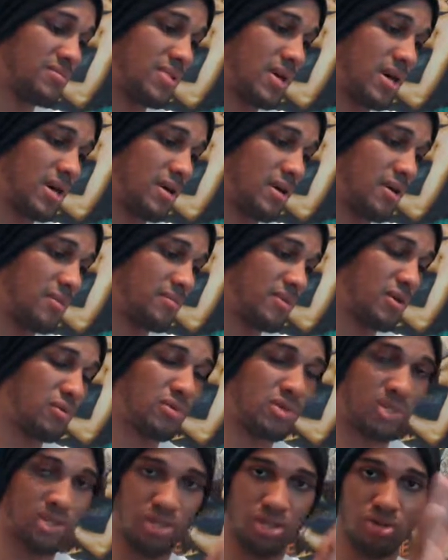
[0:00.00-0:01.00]
but they
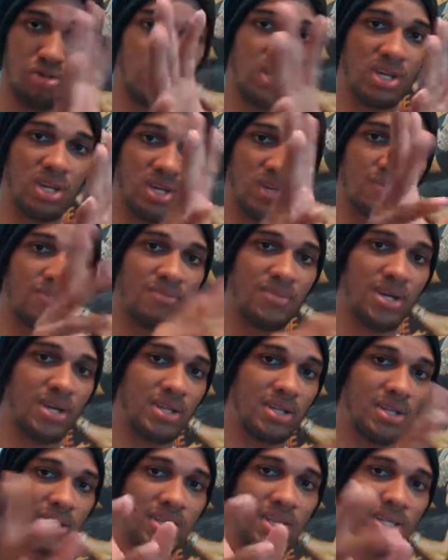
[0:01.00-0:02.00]
were showing him,
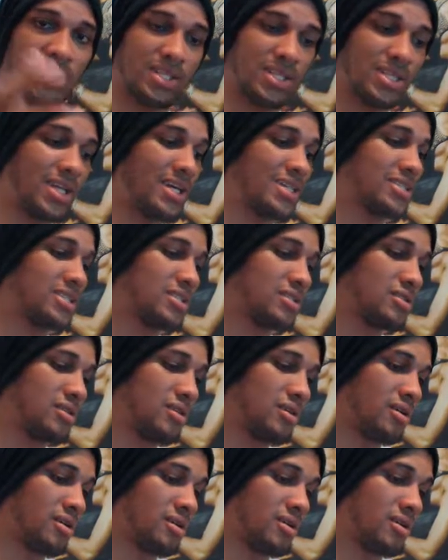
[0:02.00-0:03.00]
but he had glasses
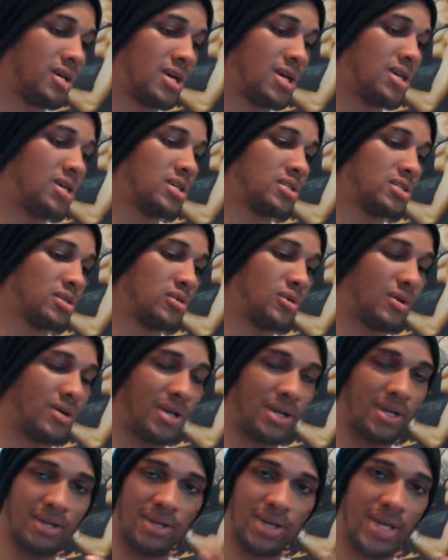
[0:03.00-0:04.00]
on
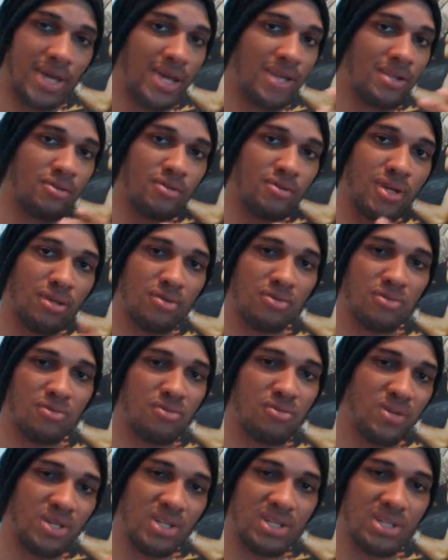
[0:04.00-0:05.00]
and a hat, so I
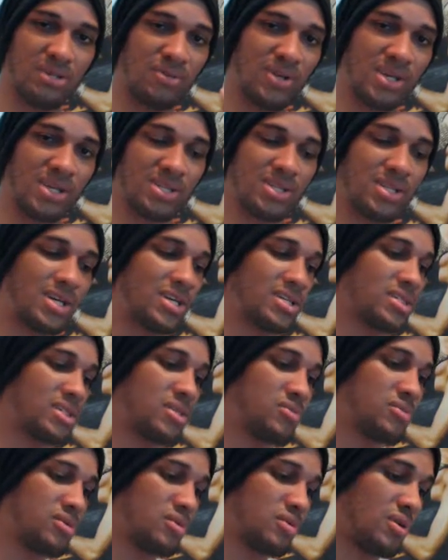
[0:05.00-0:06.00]
couldn't really recognize
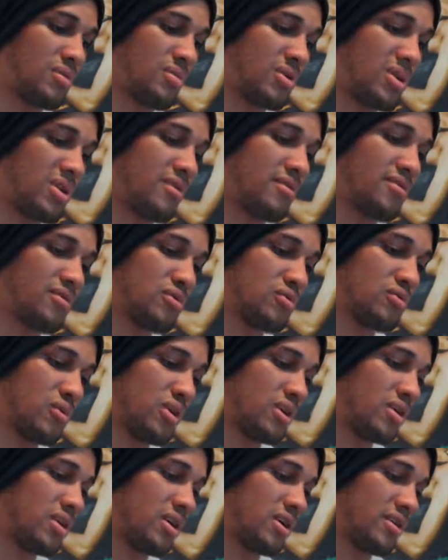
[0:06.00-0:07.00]
him. So I'm gonna
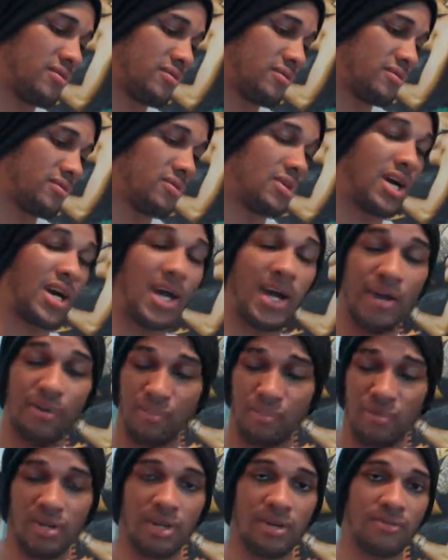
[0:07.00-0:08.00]
have
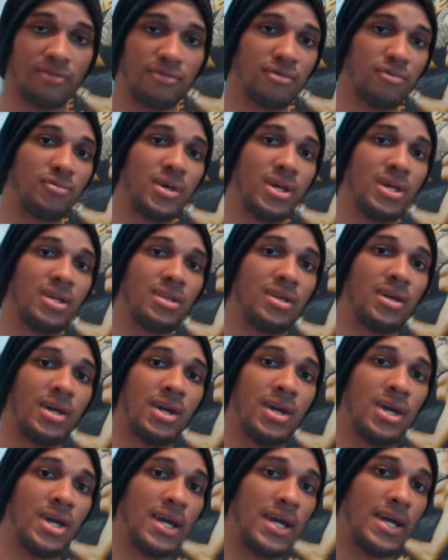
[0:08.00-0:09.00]
to wait
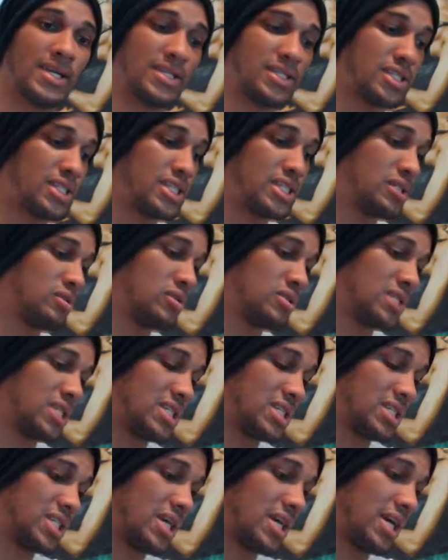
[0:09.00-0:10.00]
and see who
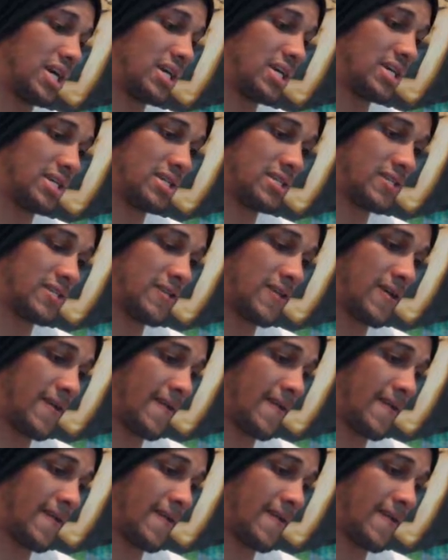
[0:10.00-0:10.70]
this guy is.